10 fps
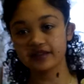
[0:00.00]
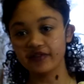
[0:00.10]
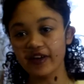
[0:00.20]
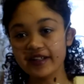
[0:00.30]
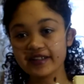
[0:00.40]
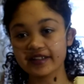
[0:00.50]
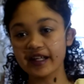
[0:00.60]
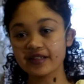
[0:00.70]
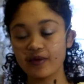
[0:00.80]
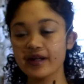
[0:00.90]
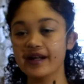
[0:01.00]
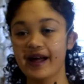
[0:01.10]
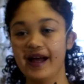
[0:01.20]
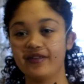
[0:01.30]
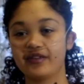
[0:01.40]
The thing says
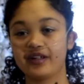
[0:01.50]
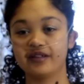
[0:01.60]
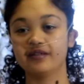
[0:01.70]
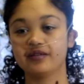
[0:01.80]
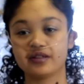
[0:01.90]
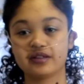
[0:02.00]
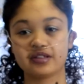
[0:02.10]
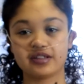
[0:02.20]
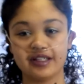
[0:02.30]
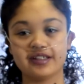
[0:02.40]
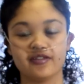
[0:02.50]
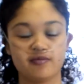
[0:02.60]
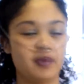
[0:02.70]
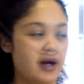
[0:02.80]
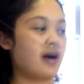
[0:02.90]
1.5 sticks
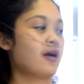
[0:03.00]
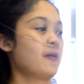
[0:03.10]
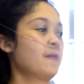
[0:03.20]
of butter.